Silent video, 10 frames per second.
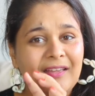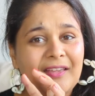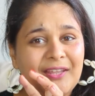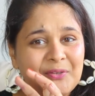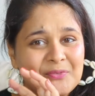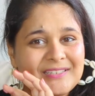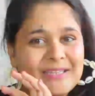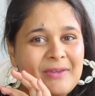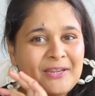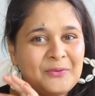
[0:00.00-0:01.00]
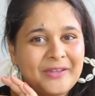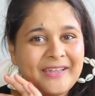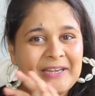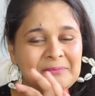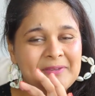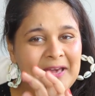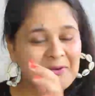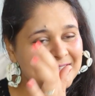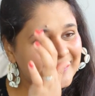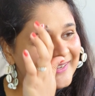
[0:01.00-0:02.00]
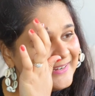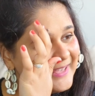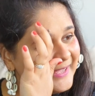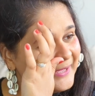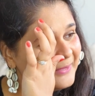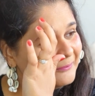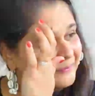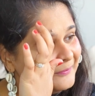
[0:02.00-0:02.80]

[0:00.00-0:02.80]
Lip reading: Can you see by looking at me how scared I am?